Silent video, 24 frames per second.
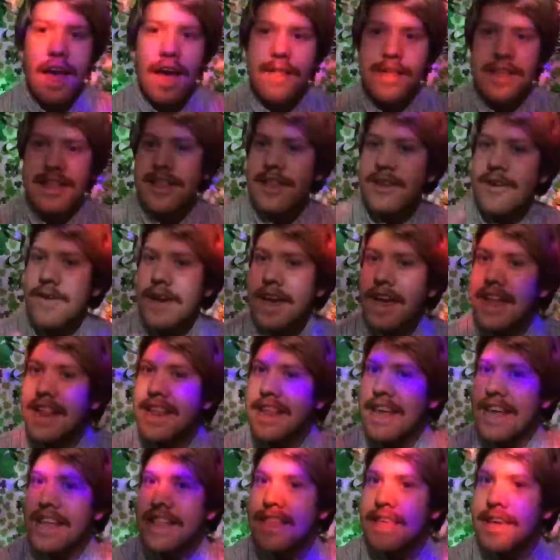I'd like to go ahead
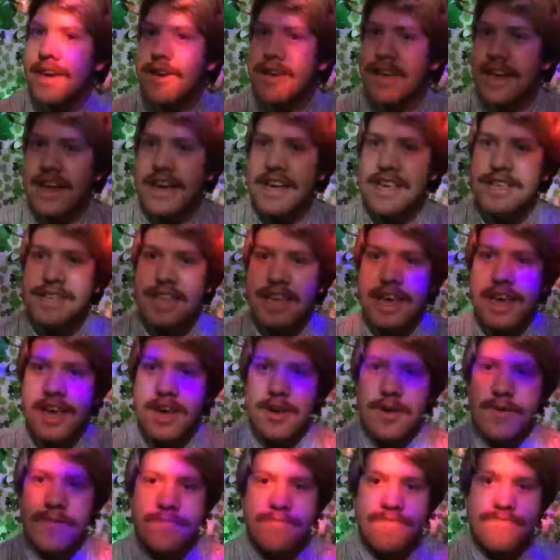and tell you guys that
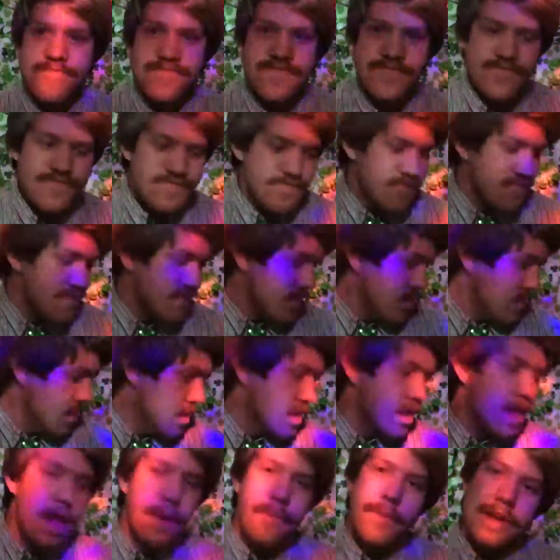I'm
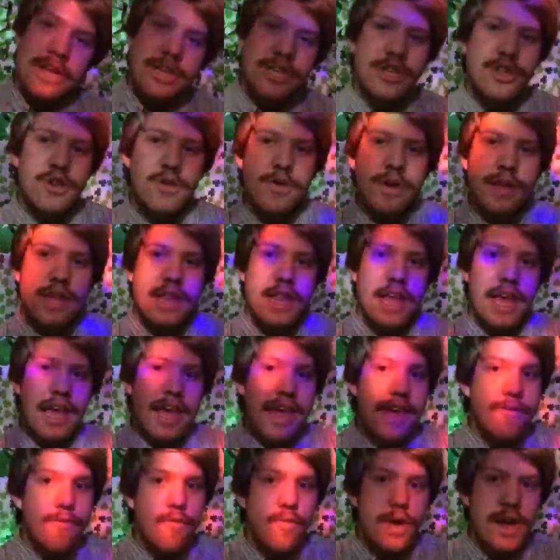actually doing a
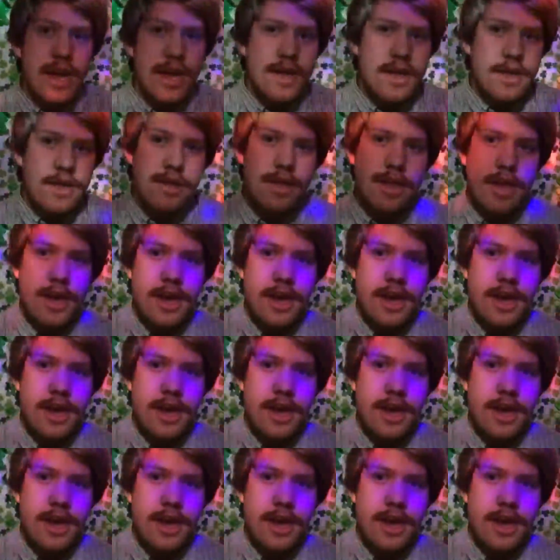giveaway.